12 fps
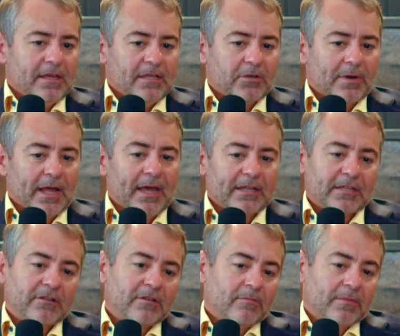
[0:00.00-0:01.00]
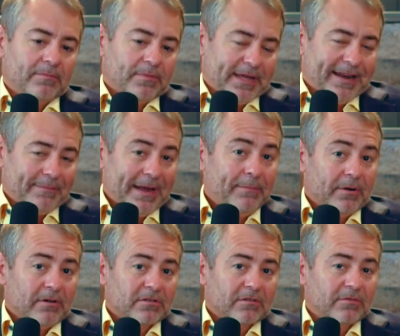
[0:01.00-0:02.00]
So what I like to do, and kind of my
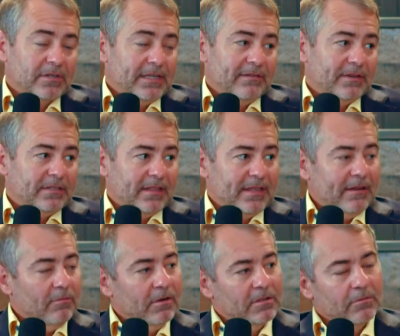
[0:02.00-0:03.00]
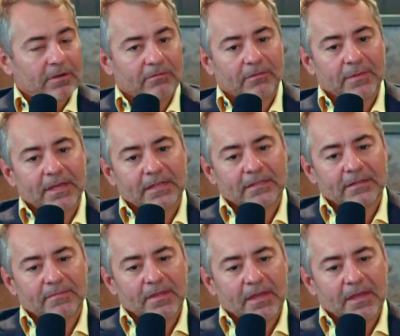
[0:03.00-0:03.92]
personal routine, which I think works well for me, is